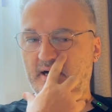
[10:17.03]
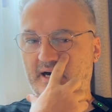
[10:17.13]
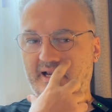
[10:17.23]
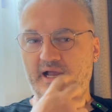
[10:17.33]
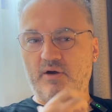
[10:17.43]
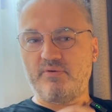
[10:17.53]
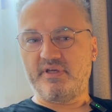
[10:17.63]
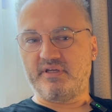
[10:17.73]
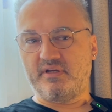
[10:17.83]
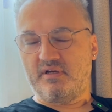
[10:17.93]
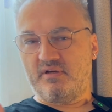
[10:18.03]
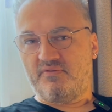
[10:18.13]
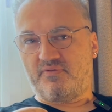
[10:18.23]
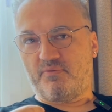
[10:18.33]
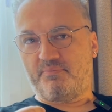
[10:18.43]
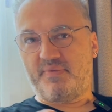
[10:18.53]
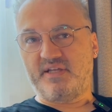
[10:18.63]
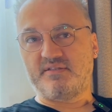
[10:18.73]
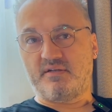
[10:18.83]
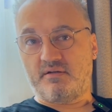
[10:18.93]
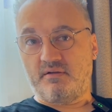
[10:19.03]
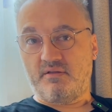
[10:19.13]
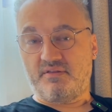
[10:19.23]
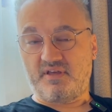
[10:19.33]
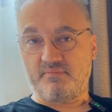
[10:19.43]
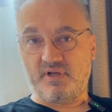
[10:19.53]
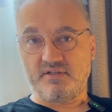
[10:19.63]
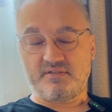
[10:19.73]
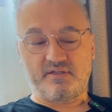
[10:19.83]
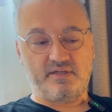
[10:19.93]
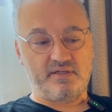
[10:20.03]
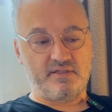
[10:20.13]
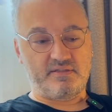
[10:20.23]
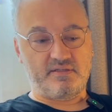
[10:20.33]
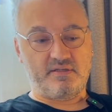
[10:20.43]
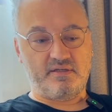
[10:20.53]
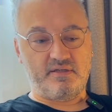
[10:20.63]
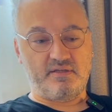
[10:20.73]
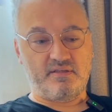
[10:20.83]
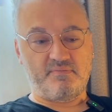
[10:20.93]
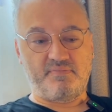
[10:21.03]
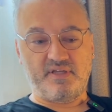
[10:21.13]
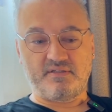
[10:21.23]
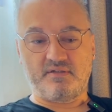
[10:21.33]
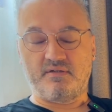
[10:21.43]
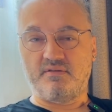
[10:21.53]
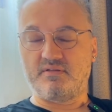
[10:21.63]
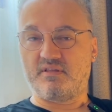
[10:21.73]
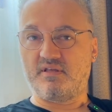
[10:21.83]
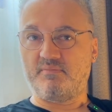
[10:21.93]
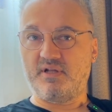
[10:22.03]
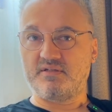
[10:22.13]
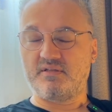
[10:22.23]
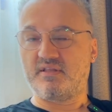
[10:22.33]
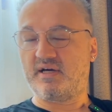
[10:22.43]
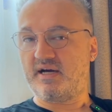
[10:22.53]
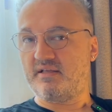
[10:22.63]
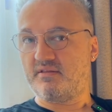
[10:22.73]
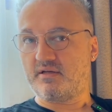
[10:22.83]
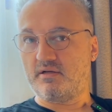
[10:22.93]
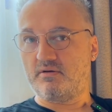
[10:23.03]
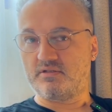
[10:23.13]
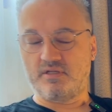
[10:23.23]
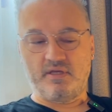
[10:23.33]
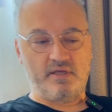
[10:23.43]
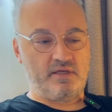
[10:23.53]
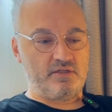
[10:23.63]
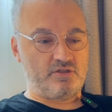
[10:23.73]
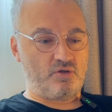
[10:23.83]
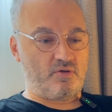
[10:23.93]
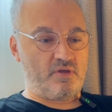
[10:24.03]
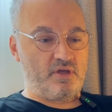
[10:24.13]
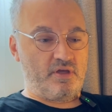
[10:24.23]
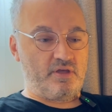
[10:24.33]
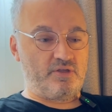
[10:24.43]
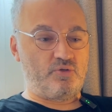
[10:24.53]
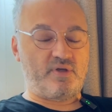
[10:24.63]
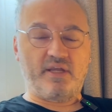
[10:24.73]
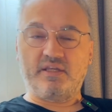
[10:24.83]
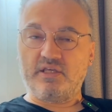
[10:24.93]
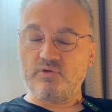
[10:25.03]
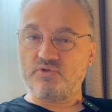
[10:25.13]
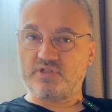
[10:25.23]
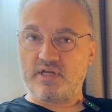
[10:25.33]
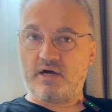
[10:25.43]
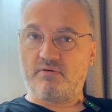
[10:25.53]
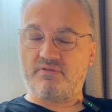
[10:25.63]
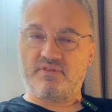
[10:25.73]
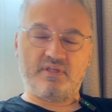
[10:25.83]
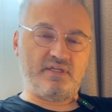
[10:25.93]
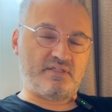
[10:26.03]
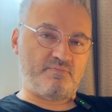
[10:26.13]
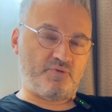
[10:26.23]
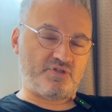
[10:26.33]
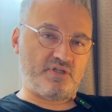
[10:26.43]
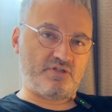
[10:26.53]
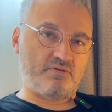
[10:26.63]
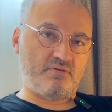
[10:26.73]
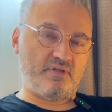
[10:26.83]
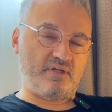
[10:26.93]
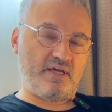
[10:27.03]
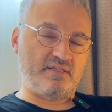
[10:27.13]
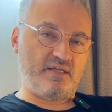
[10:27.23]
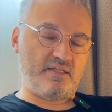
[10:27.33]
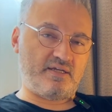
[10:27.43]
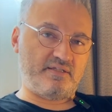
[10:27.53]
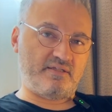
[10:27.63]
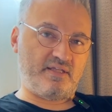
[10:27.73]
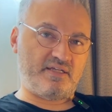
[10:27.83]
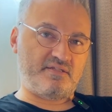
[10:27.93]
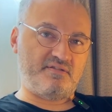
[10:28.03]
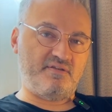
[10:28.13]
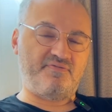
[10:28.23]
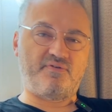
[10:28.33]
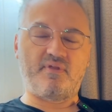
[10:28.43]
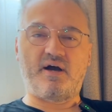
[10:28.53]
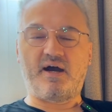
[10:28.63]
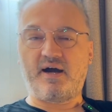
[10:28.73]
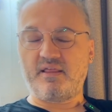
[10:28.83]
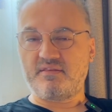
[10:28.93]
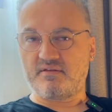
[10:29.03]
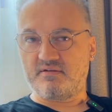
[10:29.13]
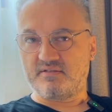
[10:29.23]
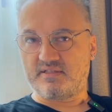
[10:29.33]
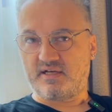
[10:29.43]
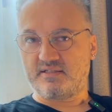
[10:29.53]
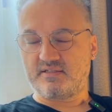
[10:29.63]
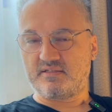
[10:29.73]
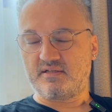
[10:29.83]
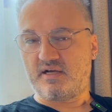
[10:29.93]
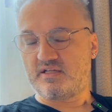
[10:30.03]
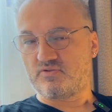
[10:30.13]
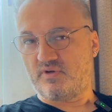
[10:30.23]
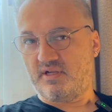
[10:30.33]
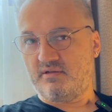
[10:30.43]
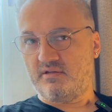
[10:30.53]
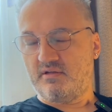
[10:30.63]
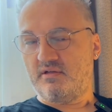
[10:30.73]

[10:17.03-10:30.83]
allowing for better thermals, and uh, the better the thermals, the higher the clocks. So you can use now this processor, the ninety-eight hundred X three D, for other tasks as well